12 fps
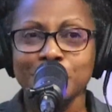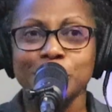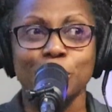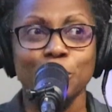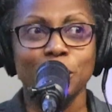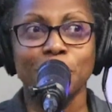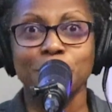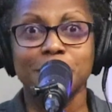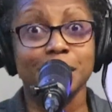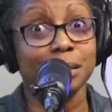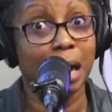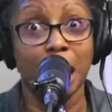So you don't
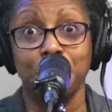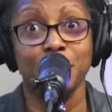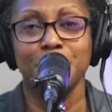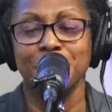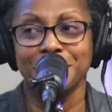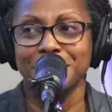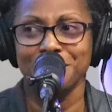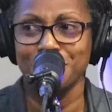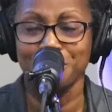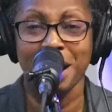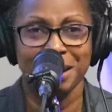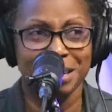stop in the middle of
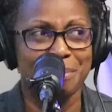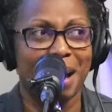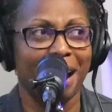the roundabout.